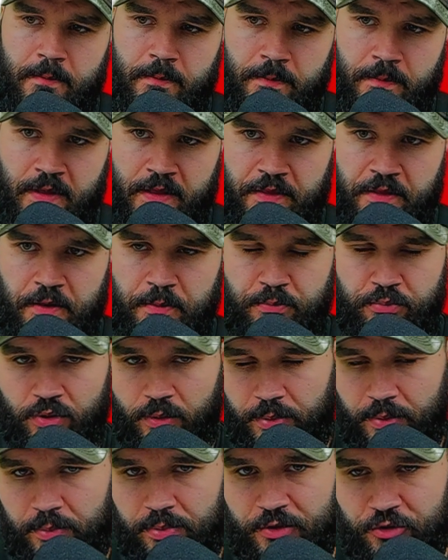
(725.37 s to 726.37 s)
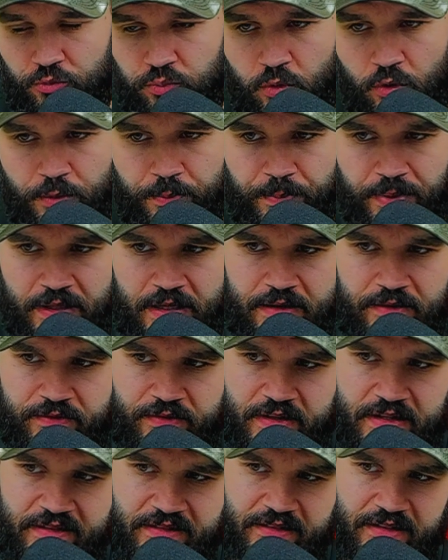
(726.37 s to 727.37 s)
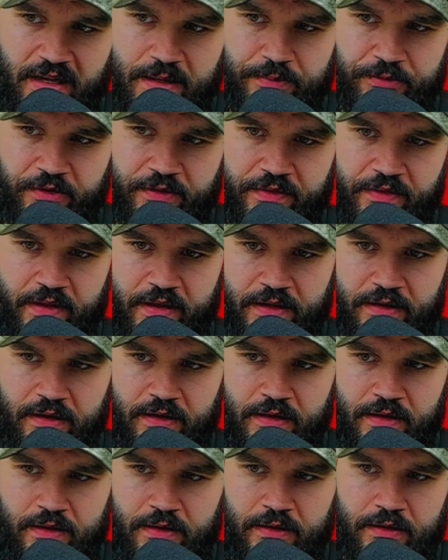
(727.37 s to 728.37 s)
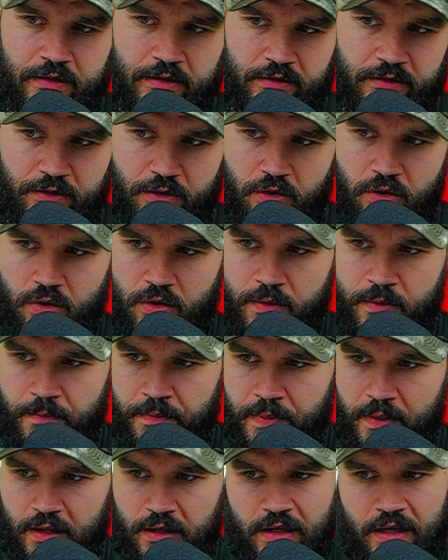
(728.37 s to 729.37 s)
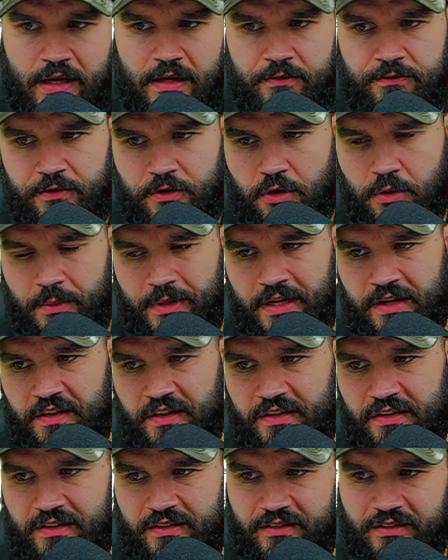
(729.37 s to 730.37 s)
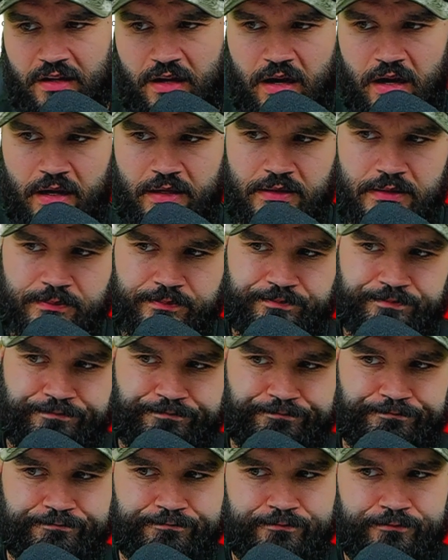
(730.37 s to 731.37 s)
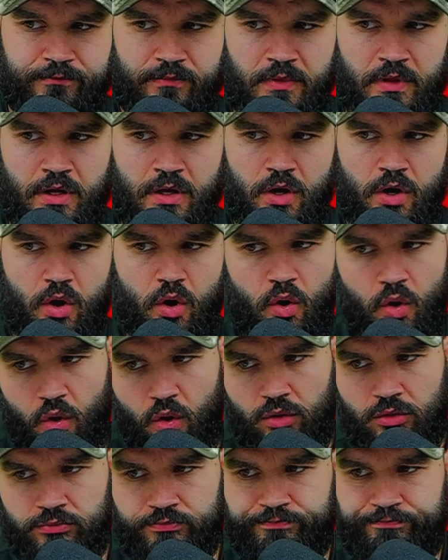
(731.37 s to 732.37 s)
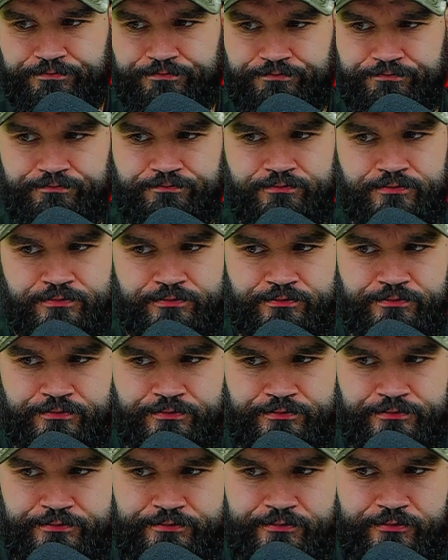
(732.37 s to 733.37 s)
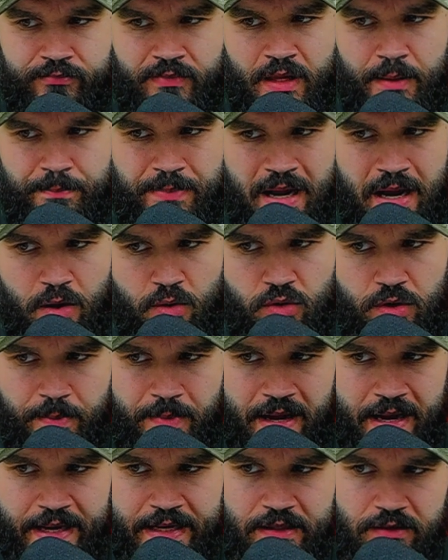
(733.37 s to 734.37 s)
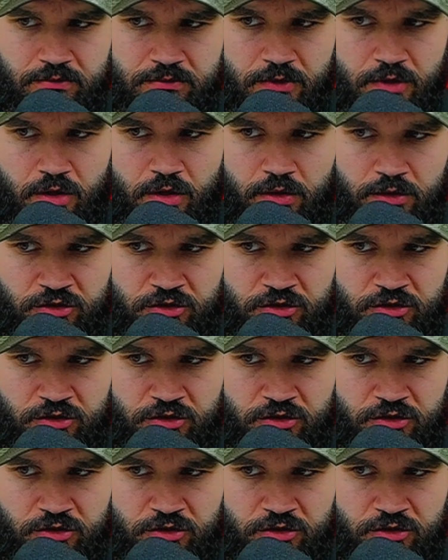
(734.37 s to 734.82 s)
that they probably would believe these types of things. So, a light phenomenon in the sky, or powder mine or